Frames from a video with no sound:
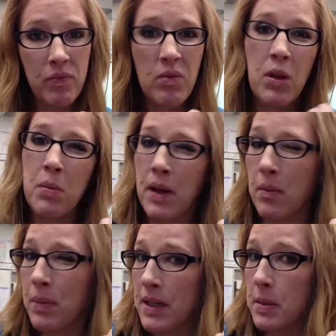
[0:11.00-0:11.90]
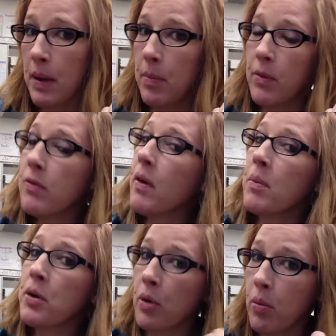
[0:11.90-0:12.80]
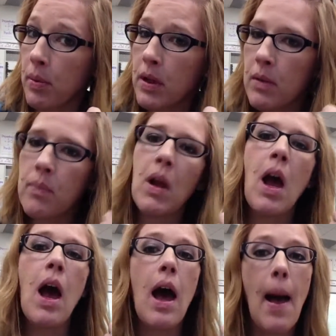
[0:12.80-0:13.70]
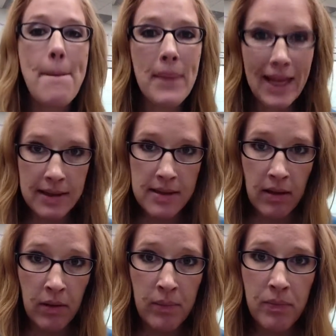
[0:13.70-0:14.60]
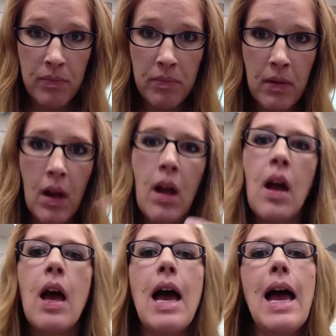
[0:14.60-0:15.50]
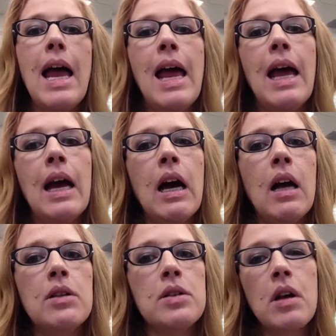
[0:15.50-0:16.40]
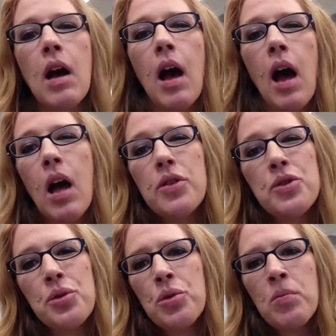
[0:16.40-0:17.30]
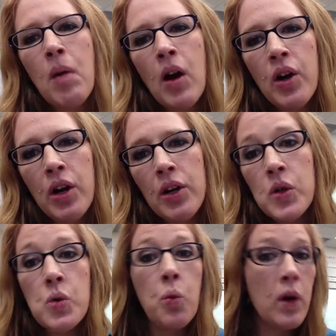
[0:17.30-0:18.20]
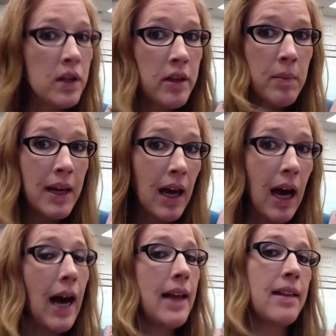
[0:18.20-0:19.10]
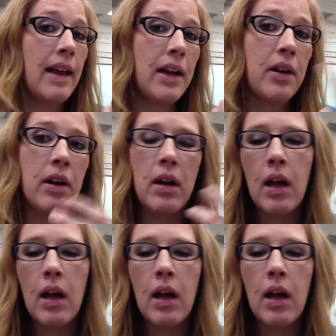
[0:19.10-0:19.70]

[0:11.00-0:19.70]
could be a piece of paper from your notebook, a pencil, and two markers. One could be a highlighter,